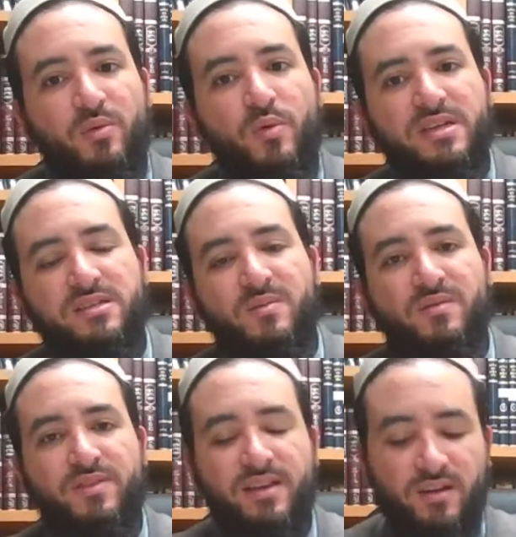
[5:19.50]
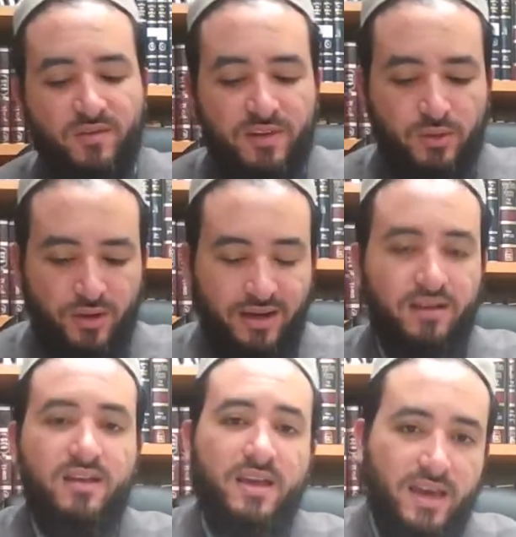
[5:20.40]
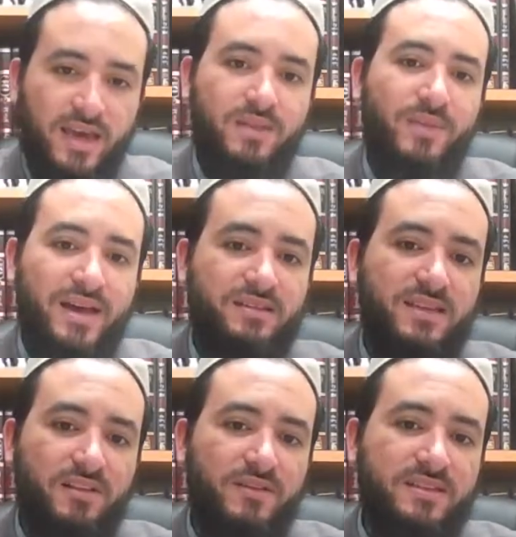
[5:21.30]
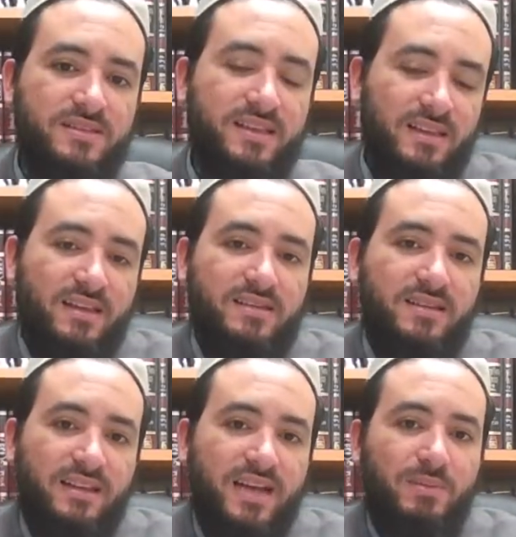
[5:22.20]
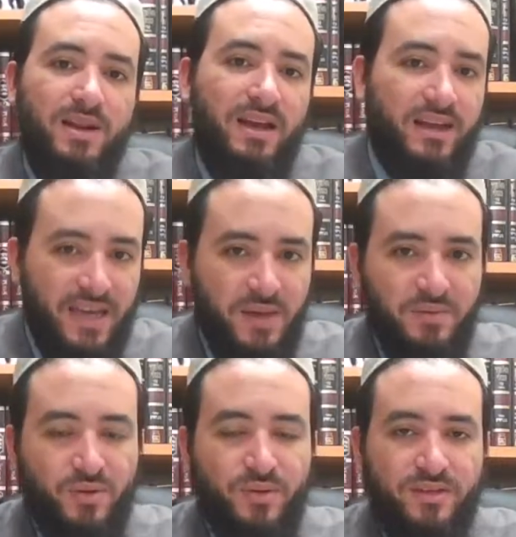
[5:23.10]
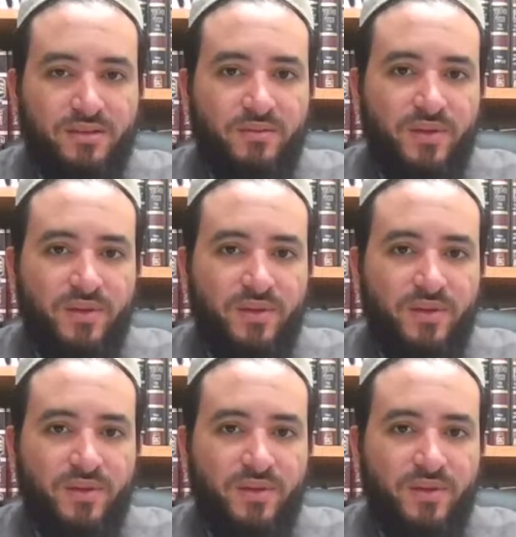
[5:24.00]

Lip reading: wisdom of the Torah, and by itself it's telling us that the Kabbalah came through it,